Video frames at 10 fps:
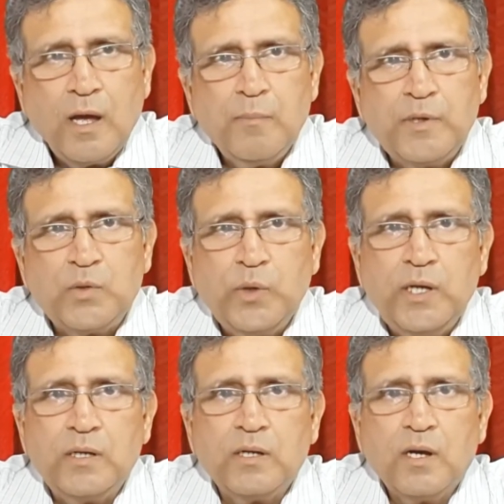
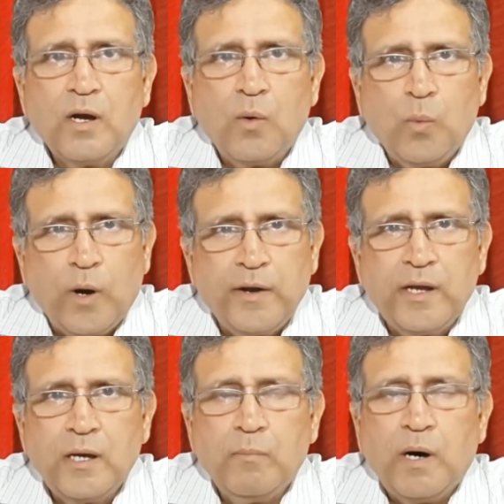between
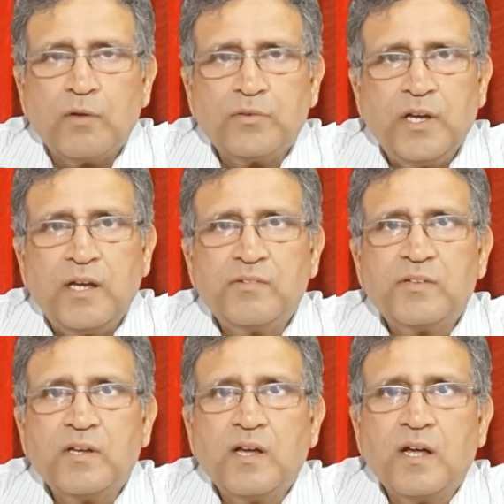worrying about
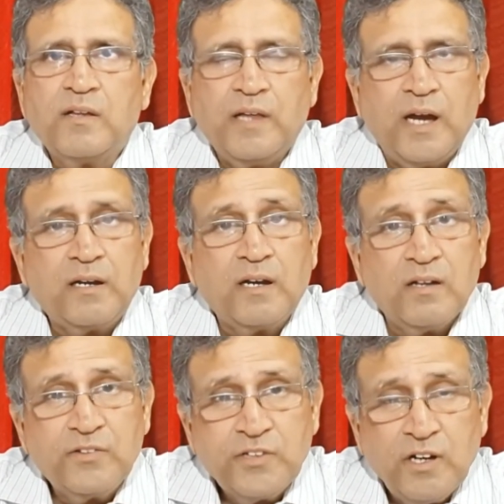things that
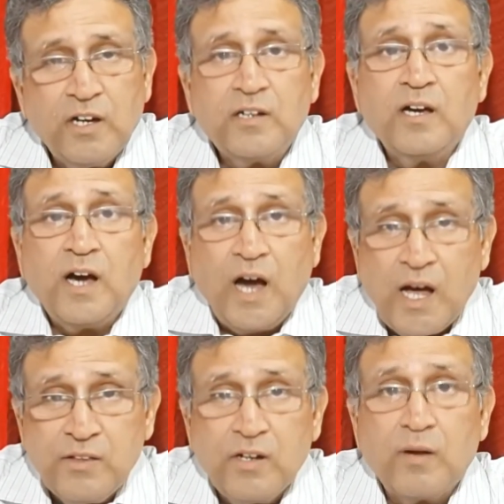concern
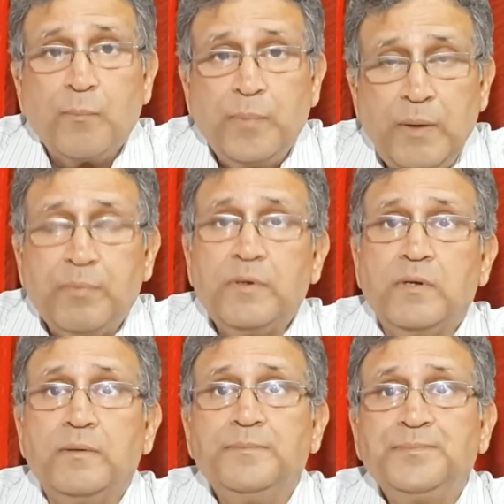other people,